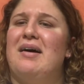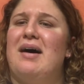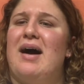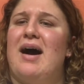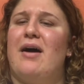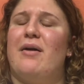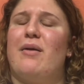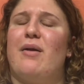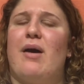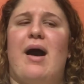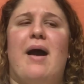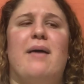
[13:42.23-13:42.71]

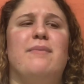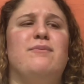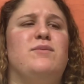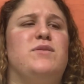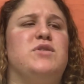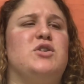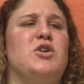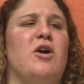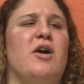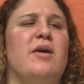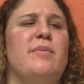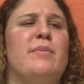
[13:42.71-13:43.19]
I don't know. I'm
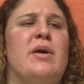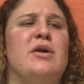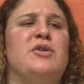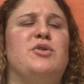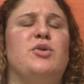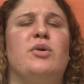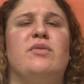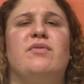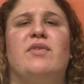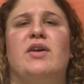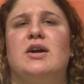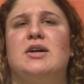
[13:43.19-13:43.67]
sorry I'm not
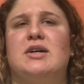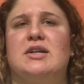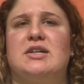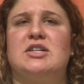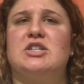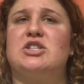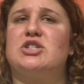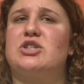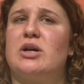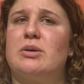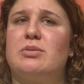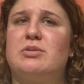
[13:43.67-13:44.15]
doing very good
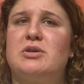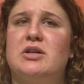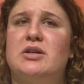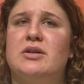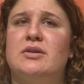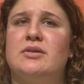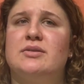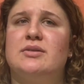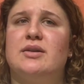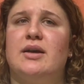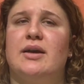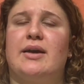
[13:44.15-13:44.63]

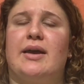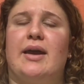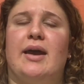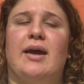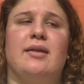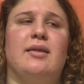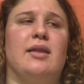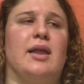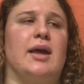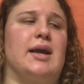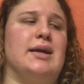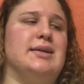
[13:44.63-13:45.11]
descriptions.
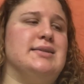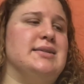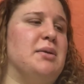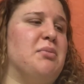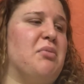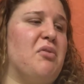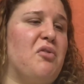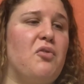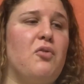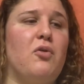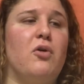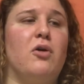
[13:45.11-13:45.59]
Again, like I said
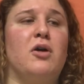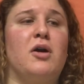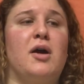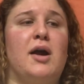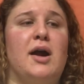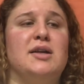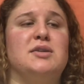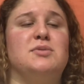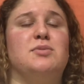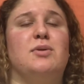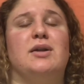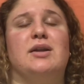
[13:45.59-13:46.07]
before,
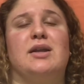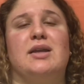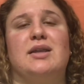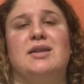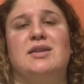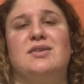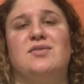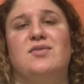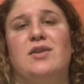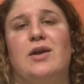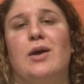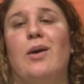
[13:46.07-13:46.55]
I just want to get
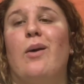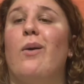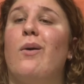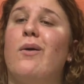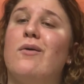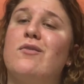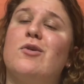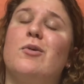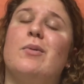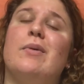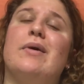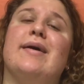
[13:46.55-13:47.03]
this video
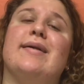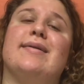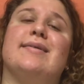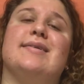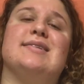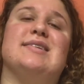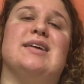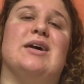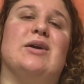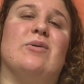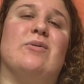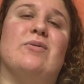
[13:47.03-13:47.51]
over with
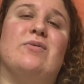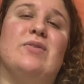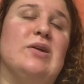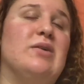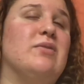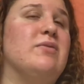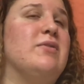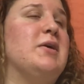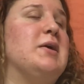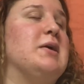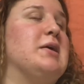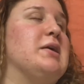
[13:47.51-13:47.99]
because I don't
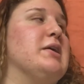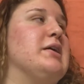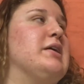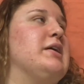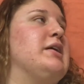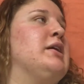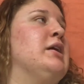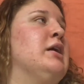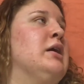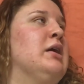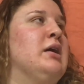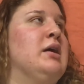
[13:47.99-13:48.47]
feel very
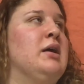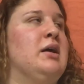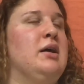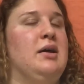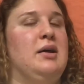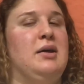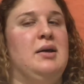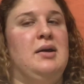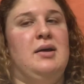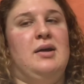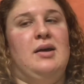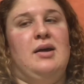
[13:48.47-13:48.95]
good.
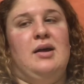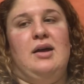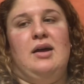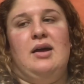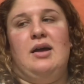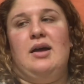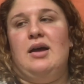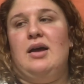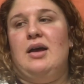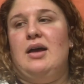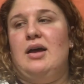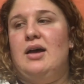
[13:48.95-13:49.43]

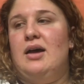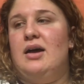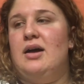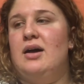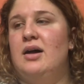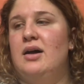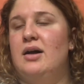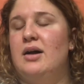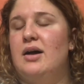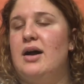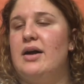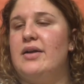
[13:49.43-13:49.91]

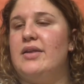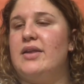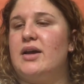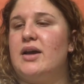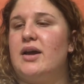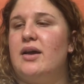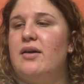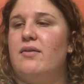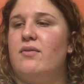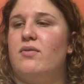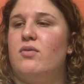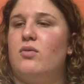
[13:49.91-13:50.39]
I think
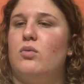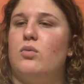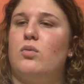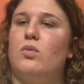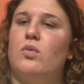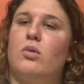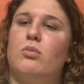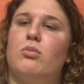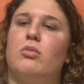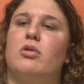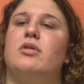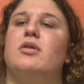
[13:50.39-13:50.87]
I have
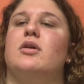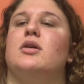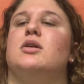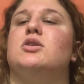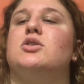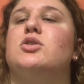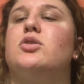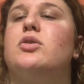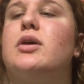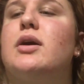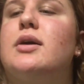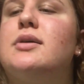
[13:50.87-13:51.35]
one more thing to
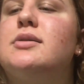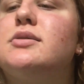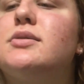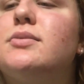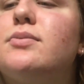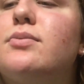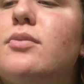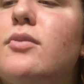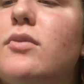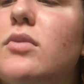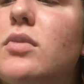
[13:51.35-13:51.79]
show you guys.